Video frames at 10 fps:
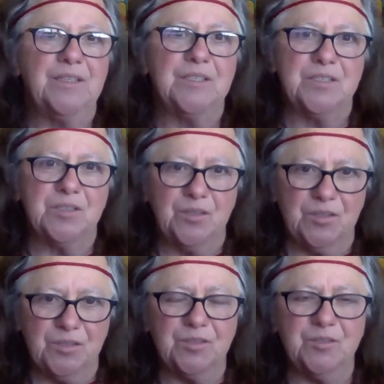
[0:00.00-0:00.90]

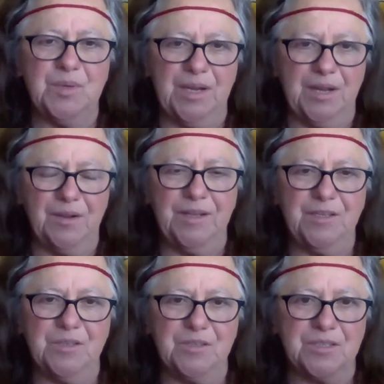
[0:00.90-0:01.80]
So how I
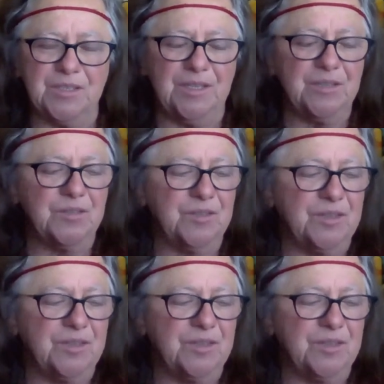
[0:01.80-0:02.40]
usually handle